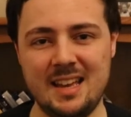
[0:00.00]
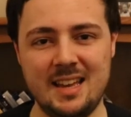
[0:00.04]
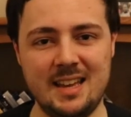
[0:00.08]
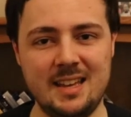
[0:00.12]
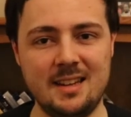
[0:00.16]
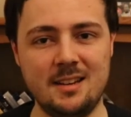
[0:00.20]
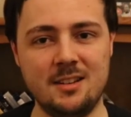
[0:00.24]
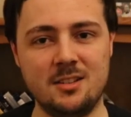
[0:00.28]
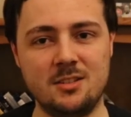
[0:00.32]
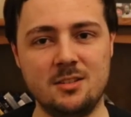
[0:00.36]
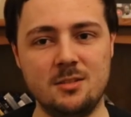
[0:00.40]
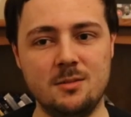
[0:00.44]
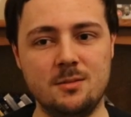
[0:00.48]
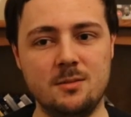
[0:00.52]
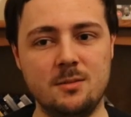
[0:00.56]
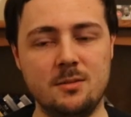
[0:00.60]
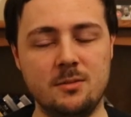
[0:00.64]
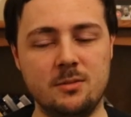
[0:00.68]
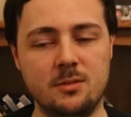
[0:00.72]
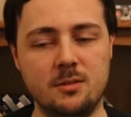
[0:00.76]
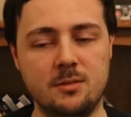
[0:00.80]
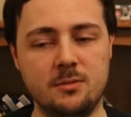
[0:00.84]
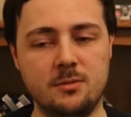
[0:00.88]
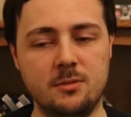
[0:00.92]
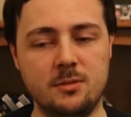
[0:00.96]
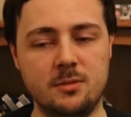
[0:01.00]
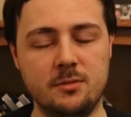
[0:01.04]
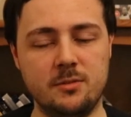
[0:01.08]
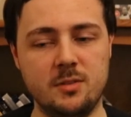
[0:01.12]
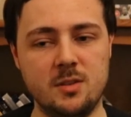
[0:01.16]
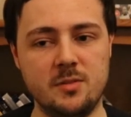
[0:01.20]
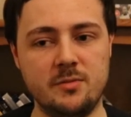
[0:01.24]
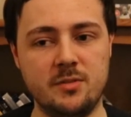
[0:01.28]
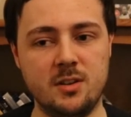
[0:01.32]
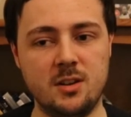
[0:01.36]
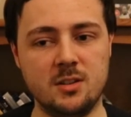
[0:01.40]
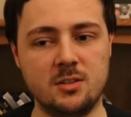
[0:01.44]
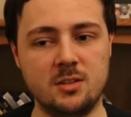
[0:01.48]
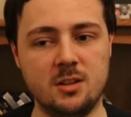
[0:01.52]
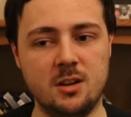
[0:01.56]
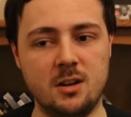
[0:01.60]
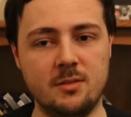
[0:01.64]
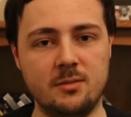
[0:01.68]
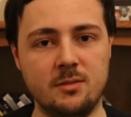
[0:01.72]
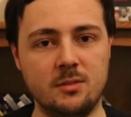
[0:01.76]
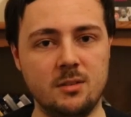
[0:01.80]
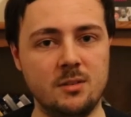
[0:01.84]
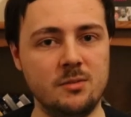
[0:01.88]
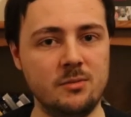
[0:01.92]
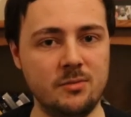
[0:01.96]
innocent for the first
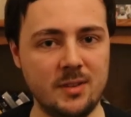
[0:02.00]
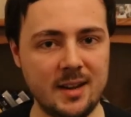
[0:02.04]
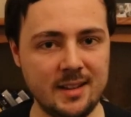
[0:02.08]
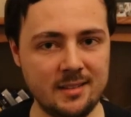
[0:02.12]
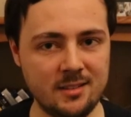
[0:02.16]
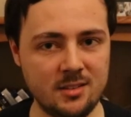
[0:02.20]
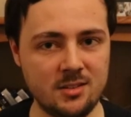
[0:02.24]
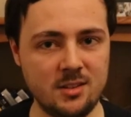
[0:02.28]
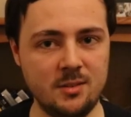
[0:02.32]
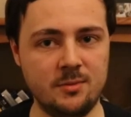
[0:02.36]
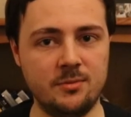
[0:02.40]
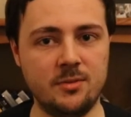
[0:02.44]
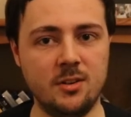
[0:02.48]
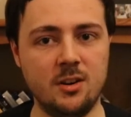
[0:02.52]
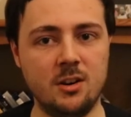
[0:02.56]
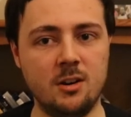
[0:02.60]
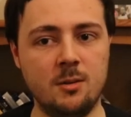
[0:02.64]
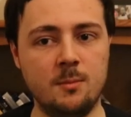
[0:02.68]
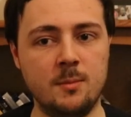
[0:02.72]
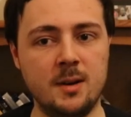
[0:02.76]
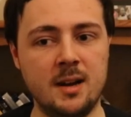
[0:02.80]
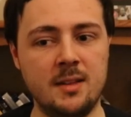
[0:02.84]
half, fantasy film.